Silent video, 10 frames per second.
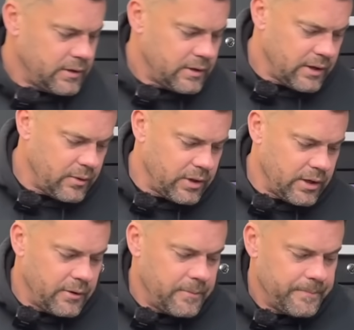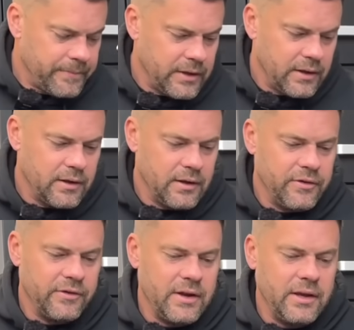there we go. If
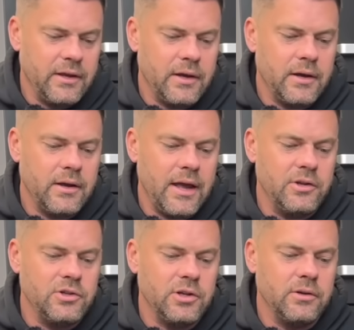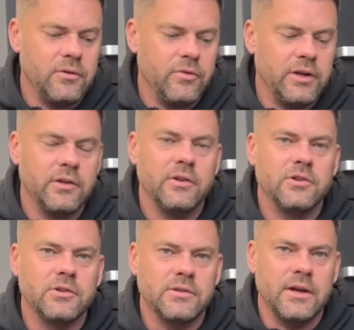there's any engine
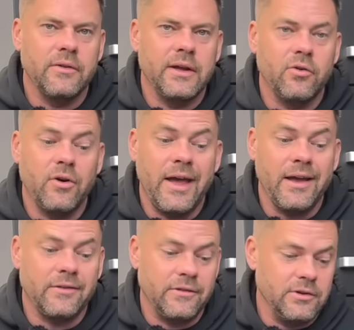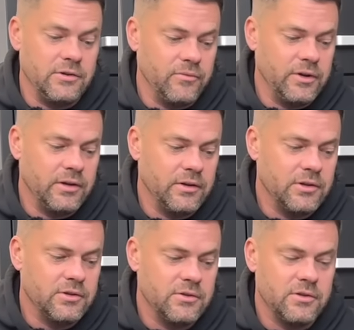reconditioners out there or ex-engine
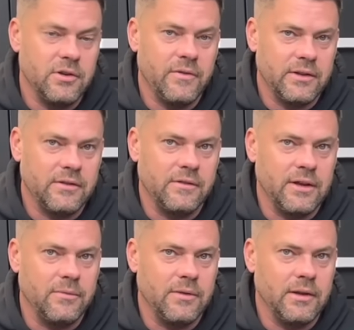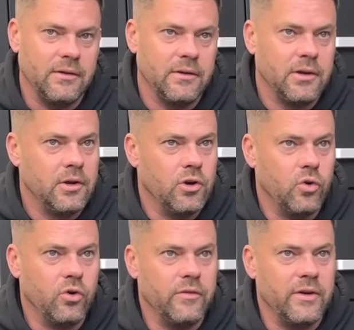reconditioners and you've had the same thing
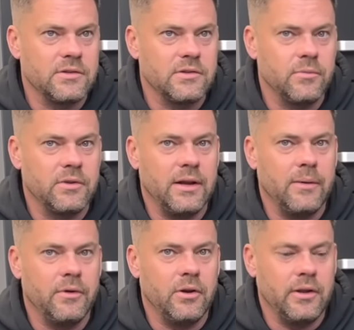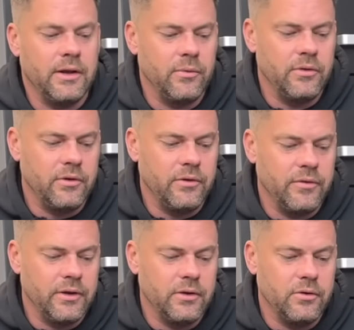or you've had something happen like that with your own
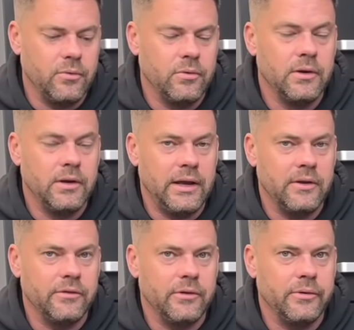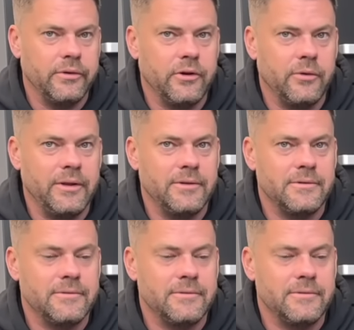vehicle, let us know in the comments.